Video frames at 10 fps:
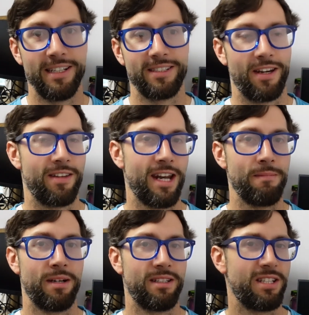So the
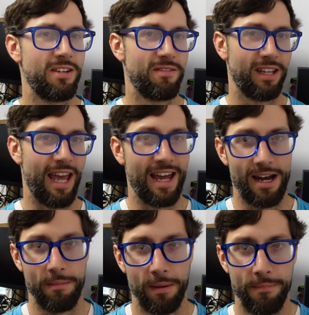number didn't really add
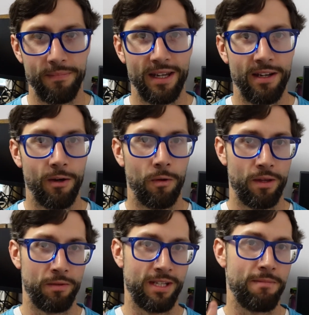up. Or
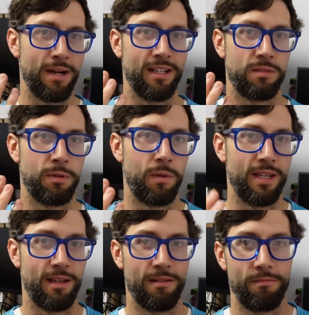there was an imbalance
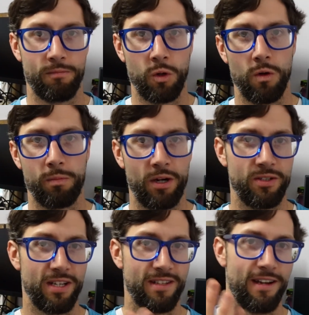between the core
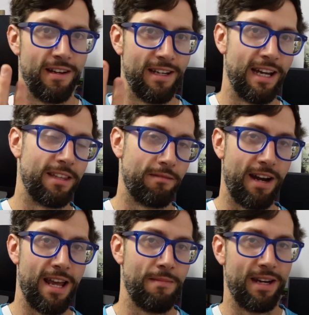processor and the
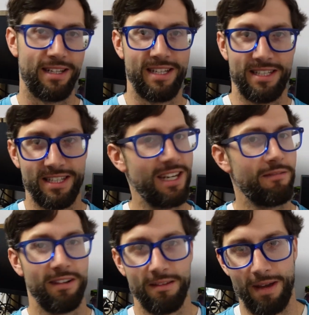RAM, and it just
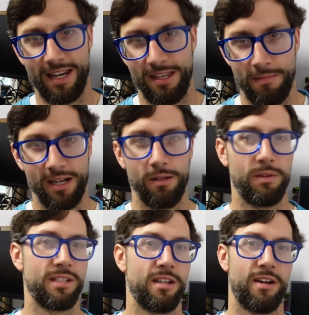didn't really meet in the middle. It
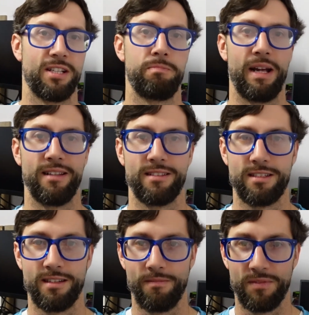wasn't a nice
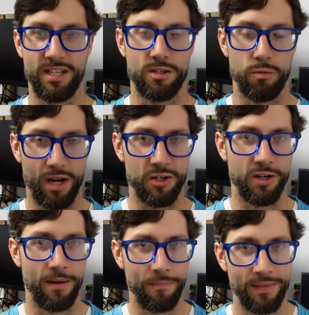balanced situation.